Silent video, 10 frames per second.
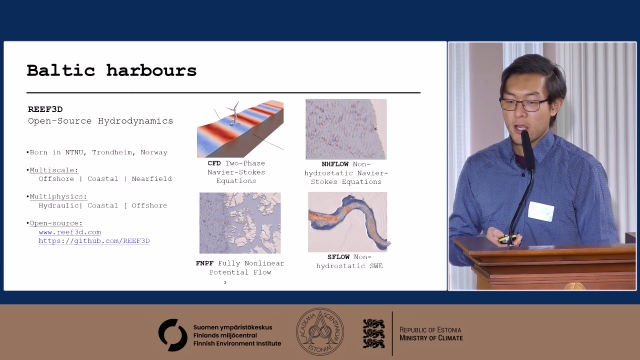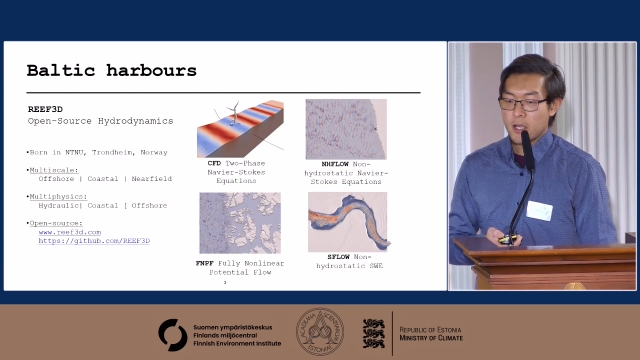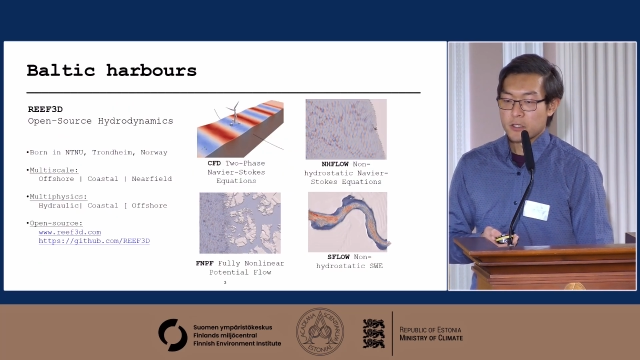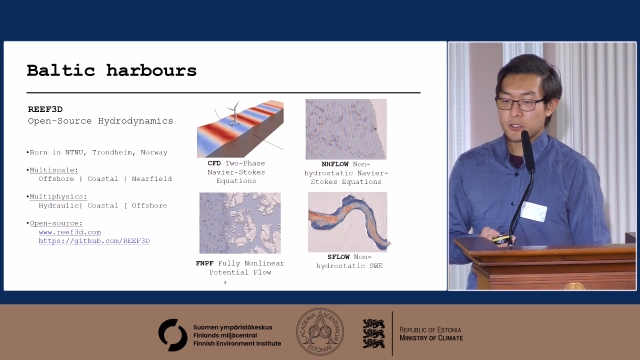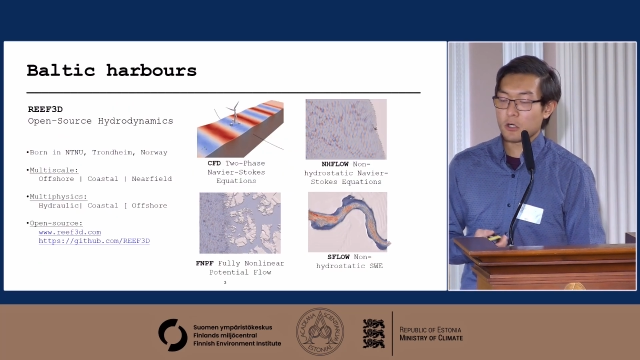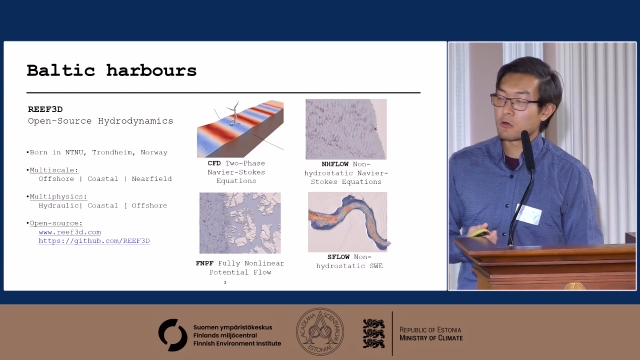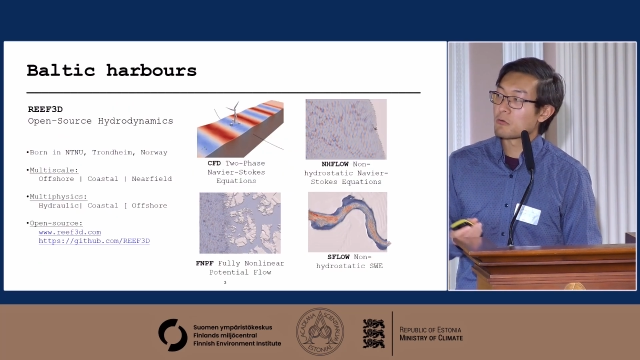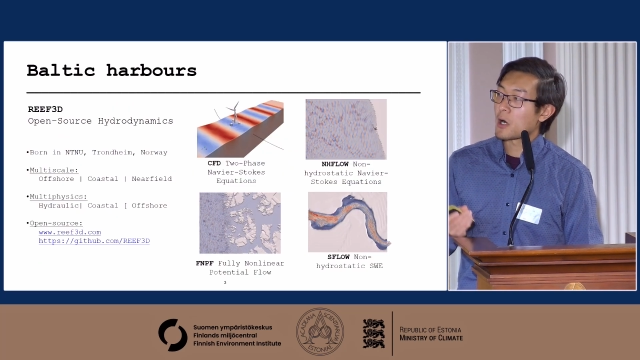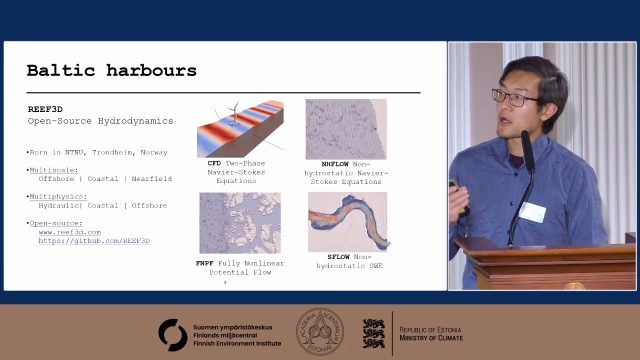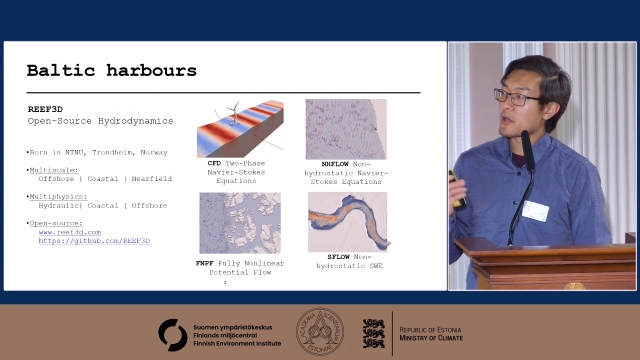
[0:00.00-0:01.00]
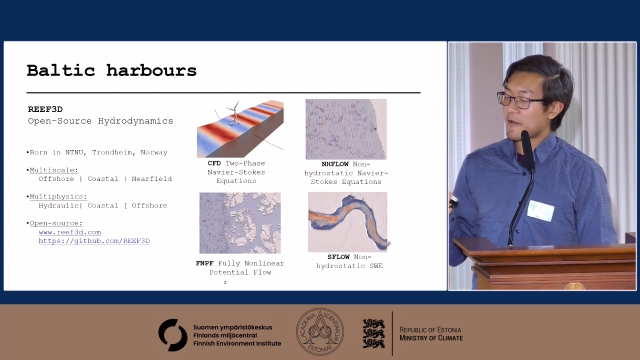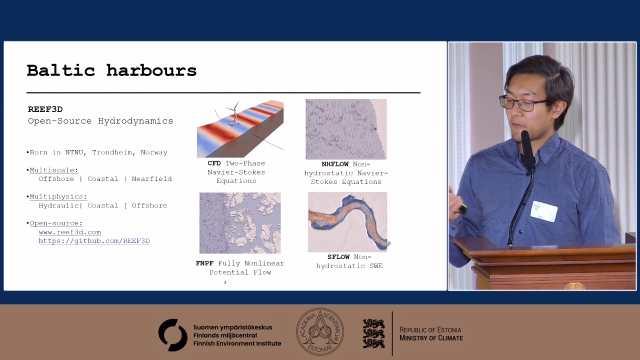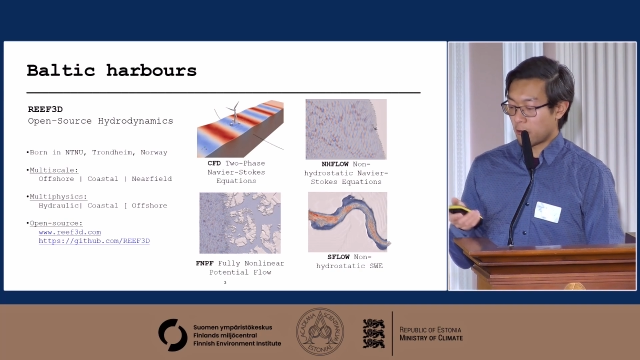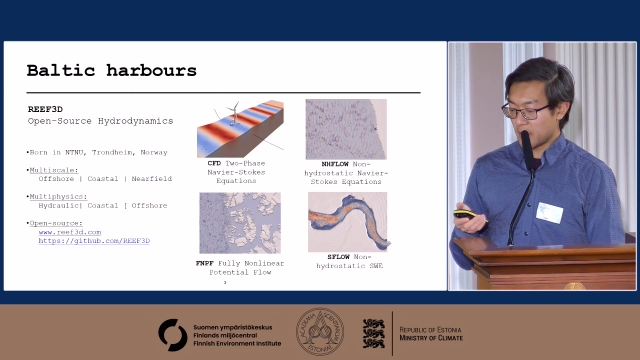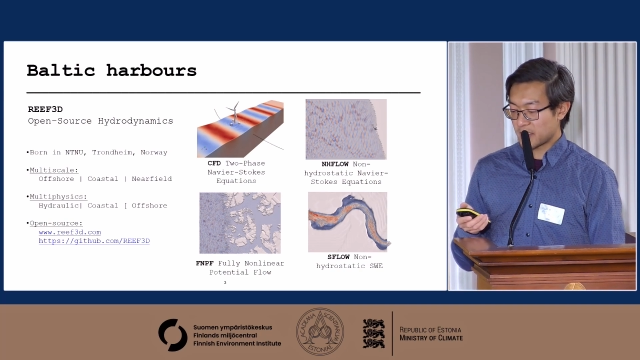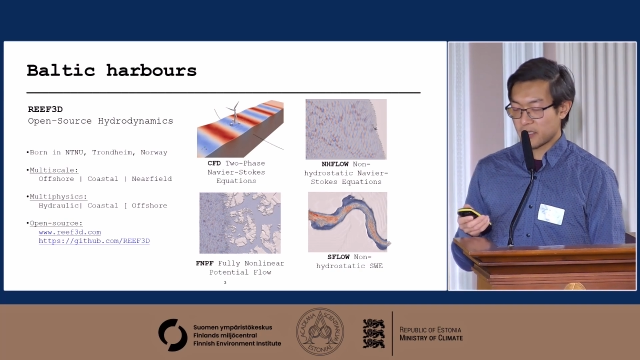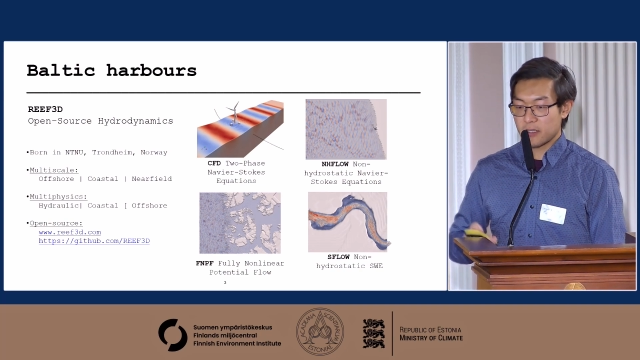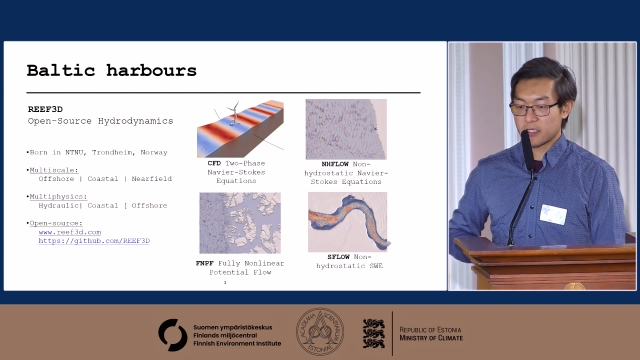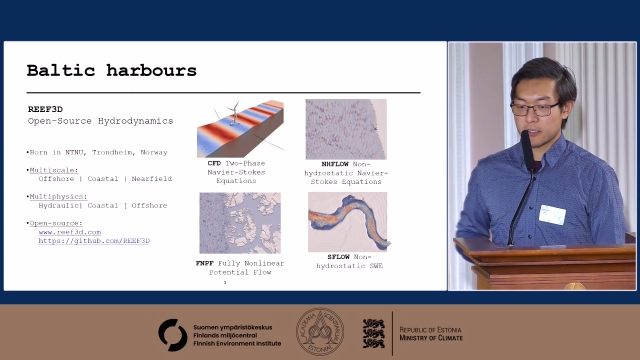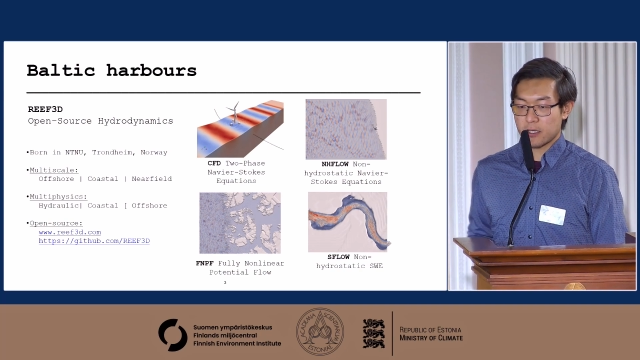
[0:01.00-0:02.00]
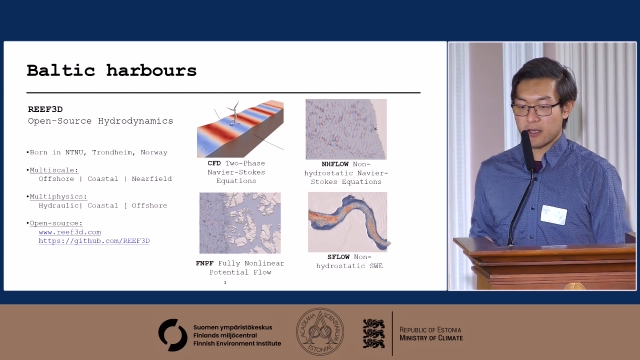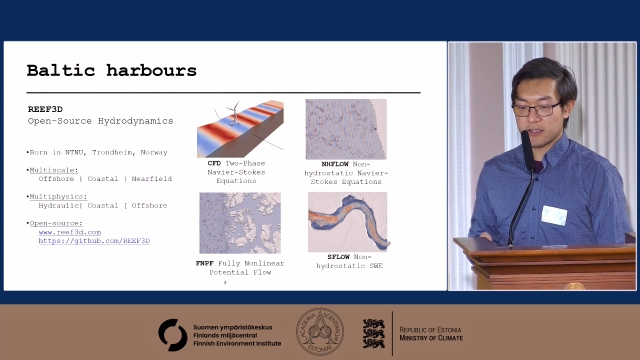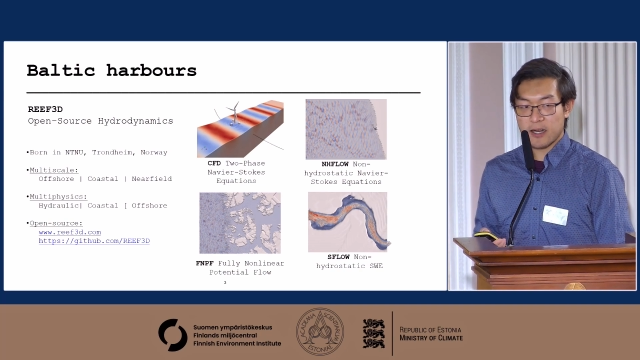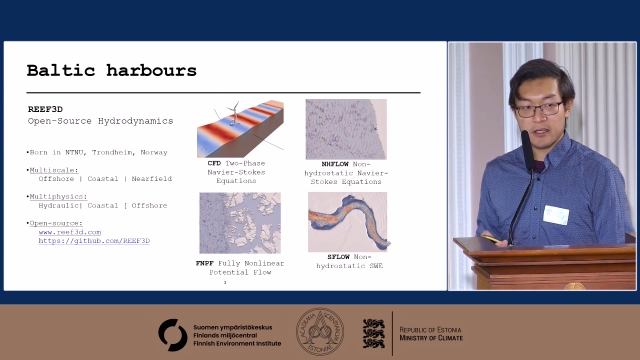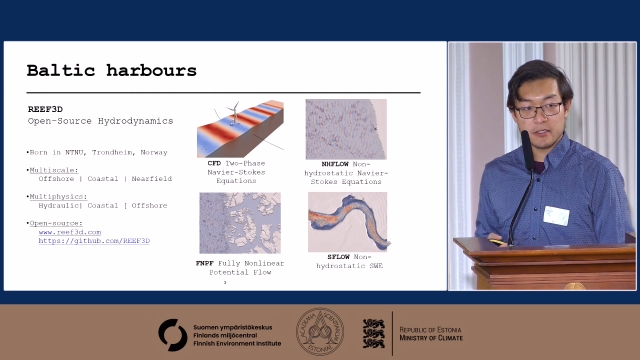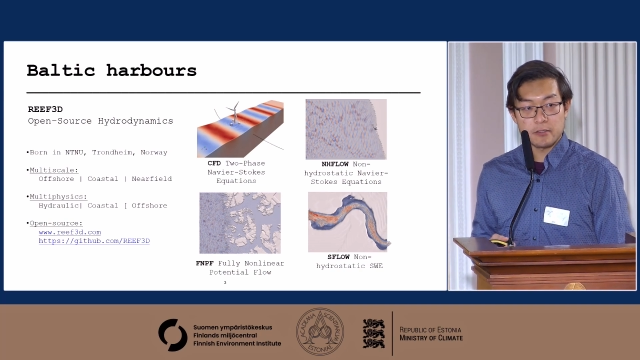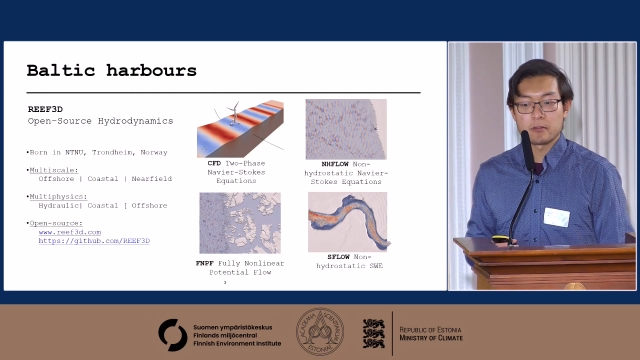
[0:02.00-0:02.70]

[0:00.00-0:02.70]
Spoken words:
So you have already seen this slide.